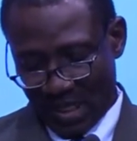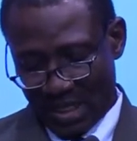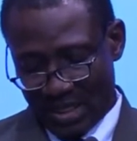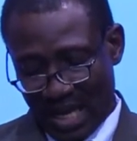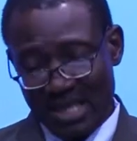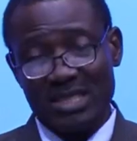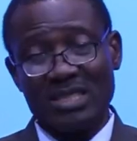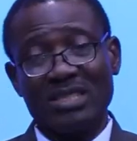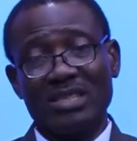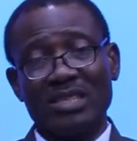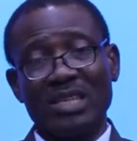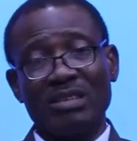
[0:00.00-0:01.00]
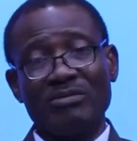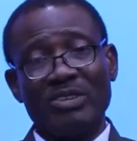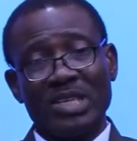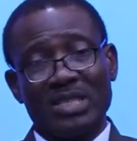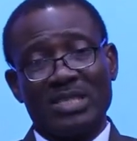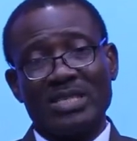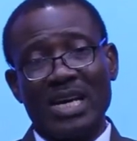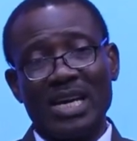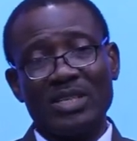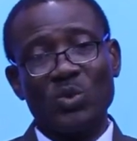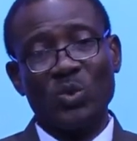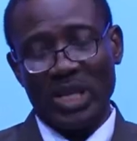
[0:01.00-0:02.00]
that is in verses
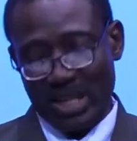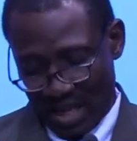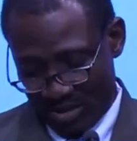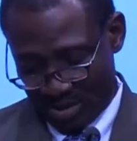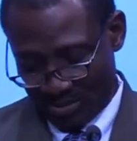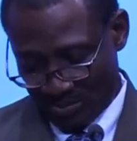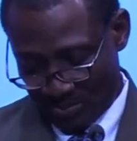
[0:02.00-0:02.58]
9 to 11.